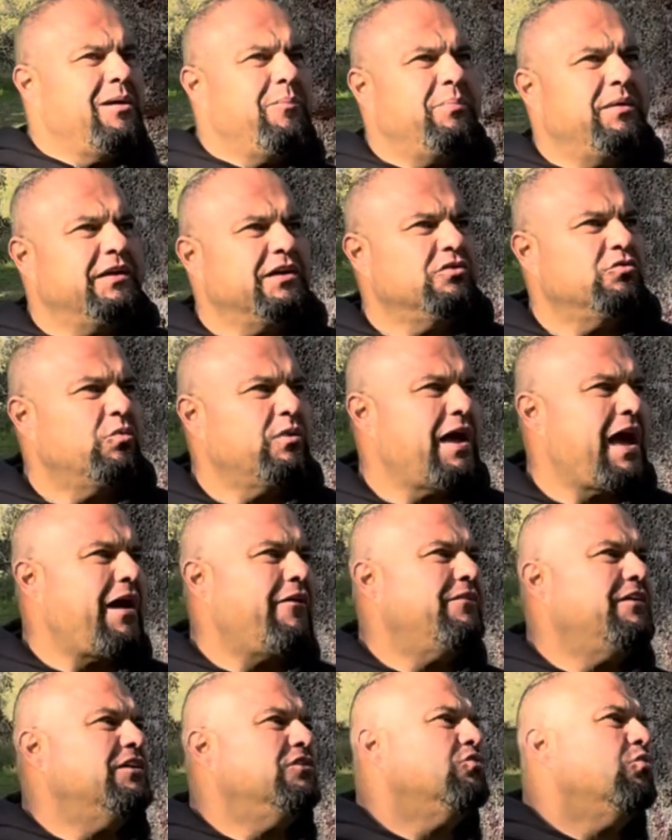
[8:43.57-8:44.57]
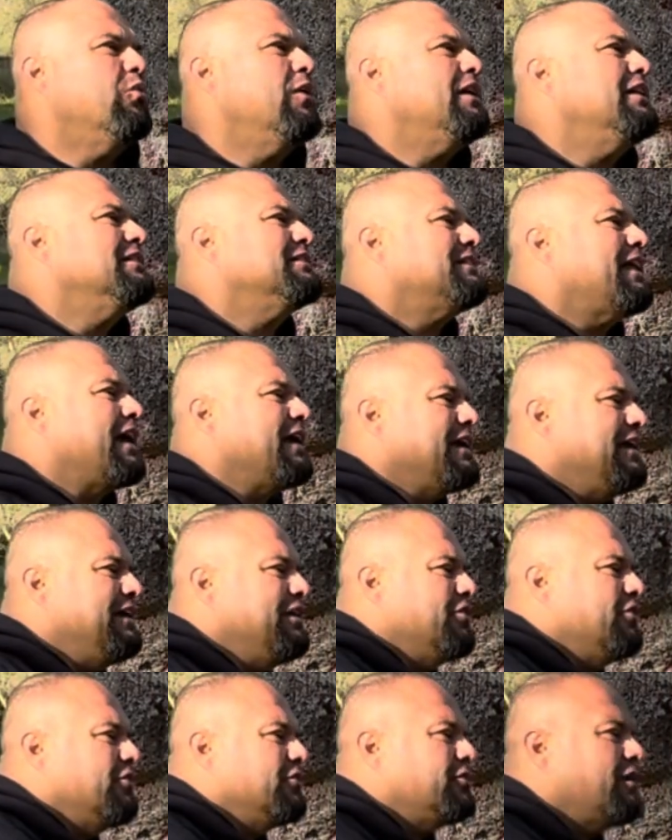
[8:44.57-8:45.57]
Because we have these wings like
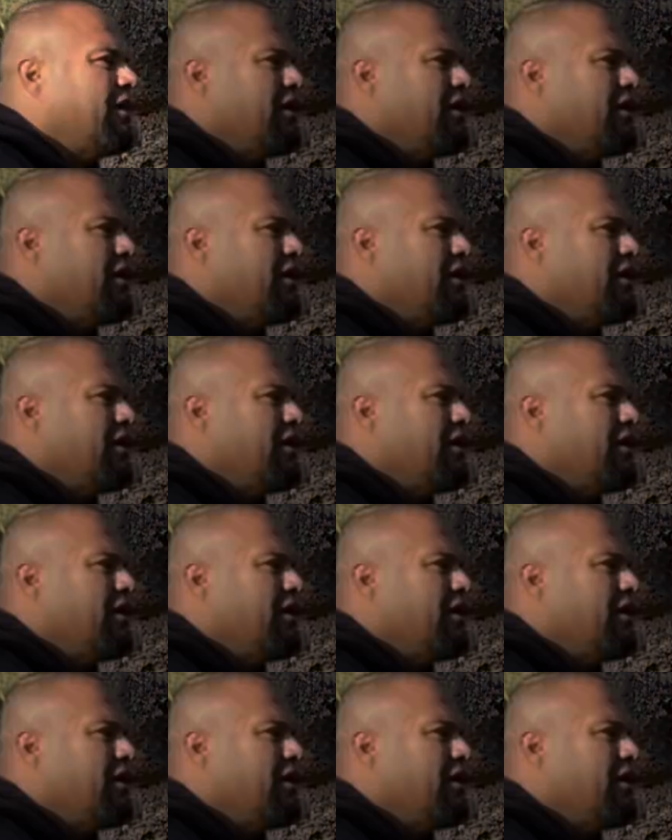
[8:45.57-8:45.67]
eagles.